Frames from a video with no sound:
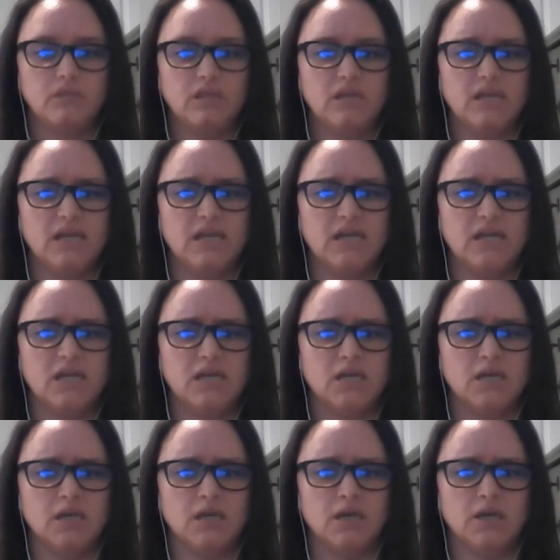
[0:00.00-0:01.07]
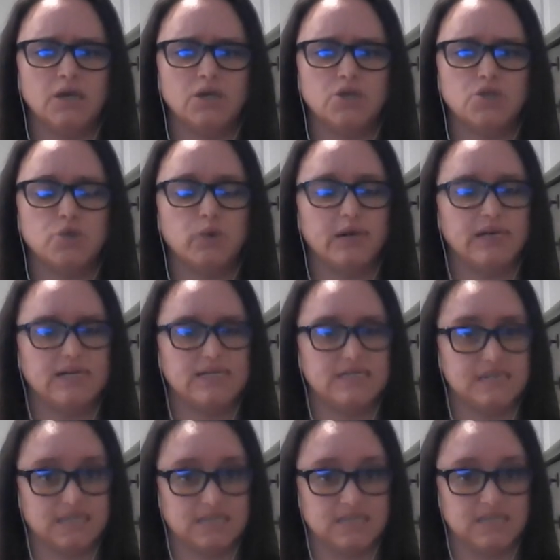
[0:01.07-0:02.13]
in
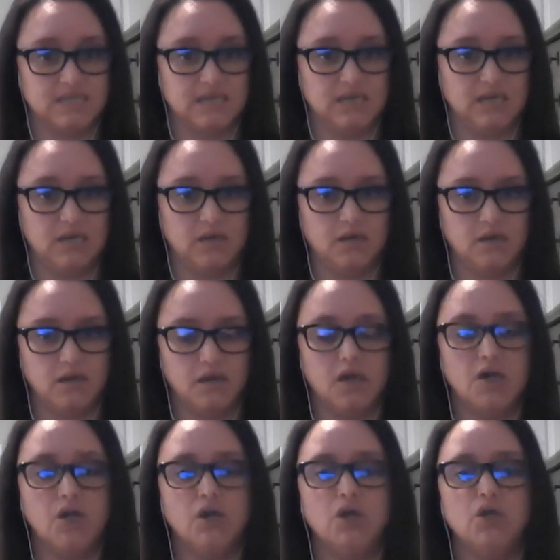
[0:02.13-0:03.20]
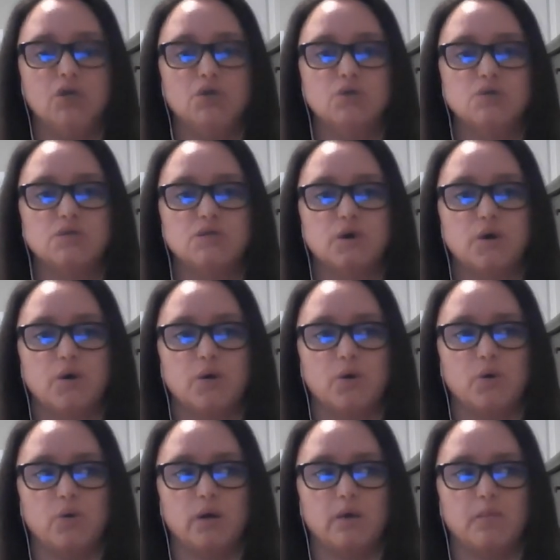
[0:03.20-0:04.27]
2016.
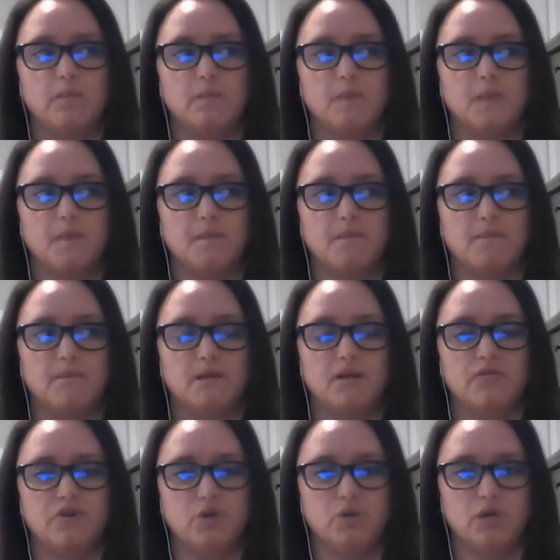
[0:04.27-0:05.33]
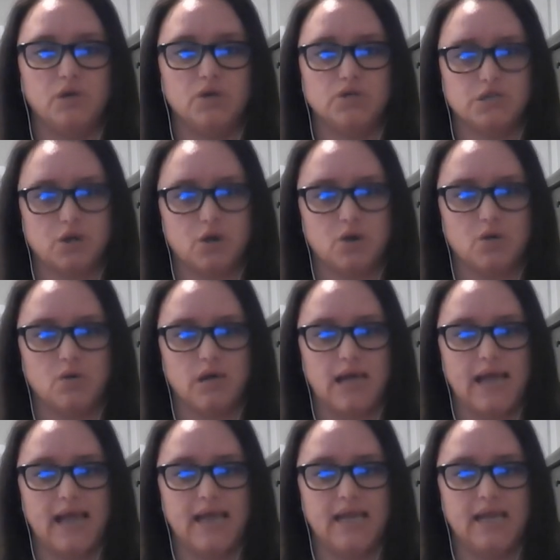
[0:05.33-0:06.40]
So a few years ago,
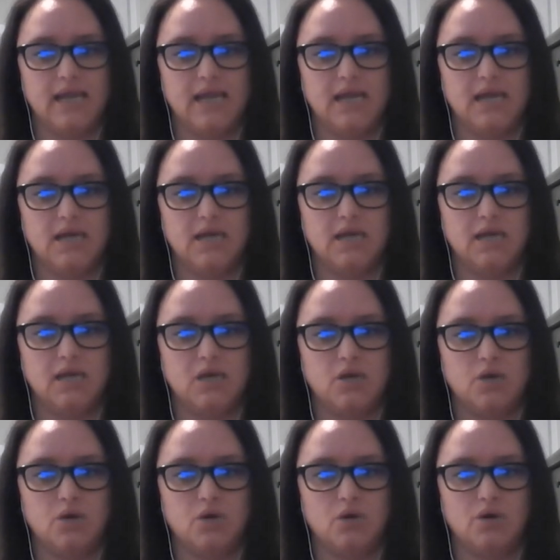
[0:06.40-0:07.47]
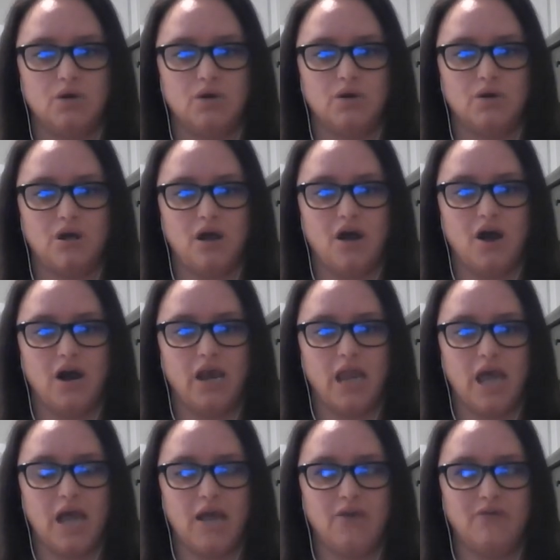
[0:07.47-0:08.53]
and our
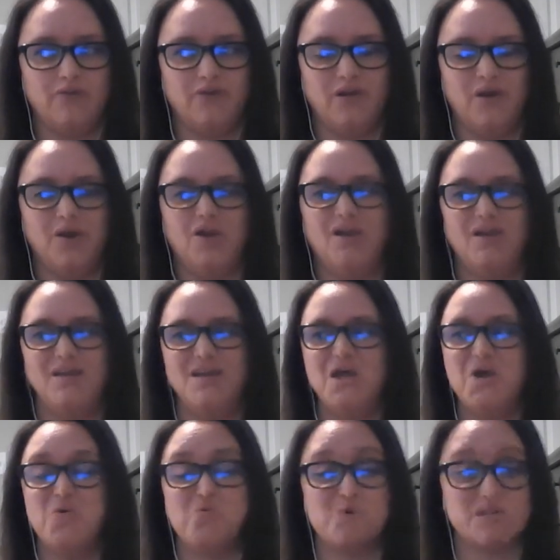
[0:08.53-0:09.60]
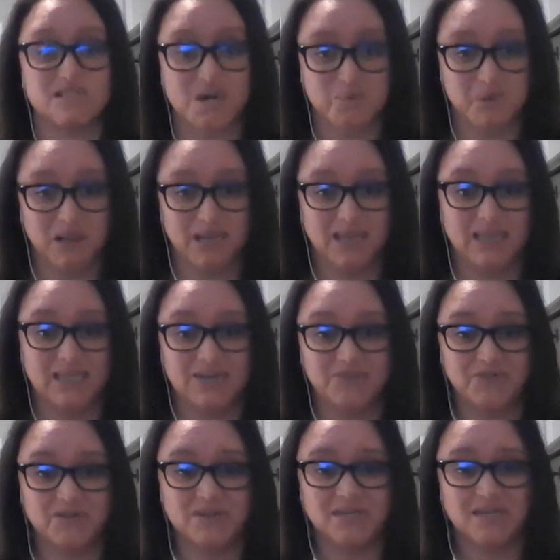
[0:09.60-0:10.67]
life was completely
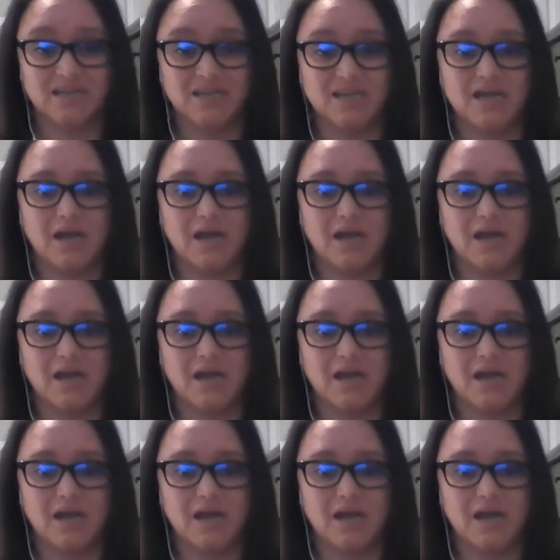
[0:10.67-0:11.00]
different then.